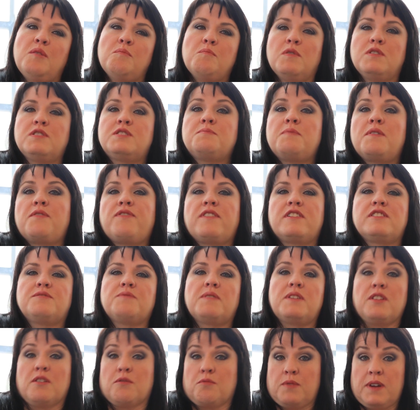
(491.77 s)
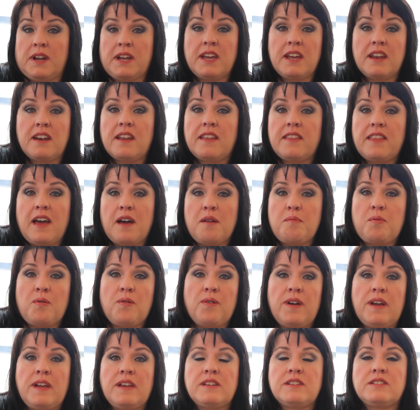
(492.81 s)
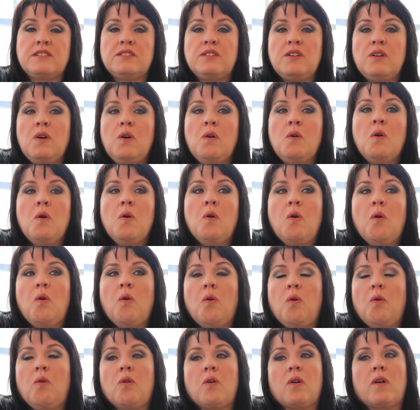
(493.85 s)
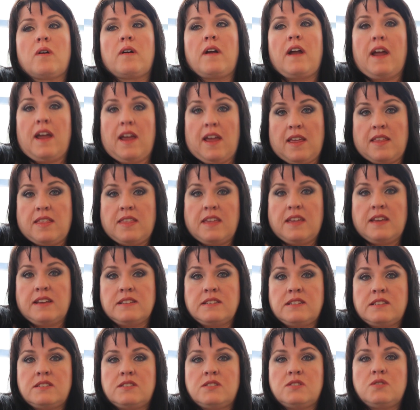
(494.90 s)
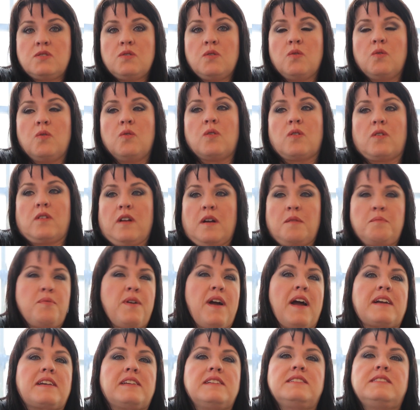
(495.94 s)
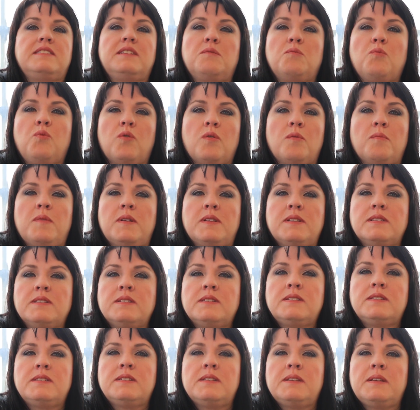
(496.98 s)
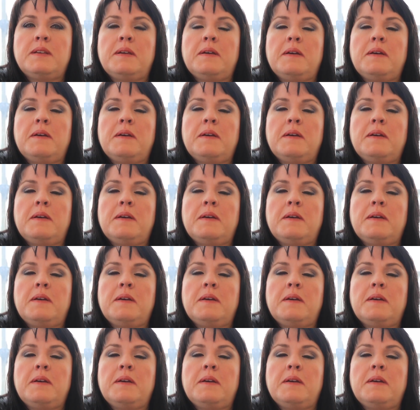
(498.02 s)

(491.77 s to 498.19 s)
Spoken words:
Most of my friends were either Wiccan at that point, or atheists, or non-practicing Mormons.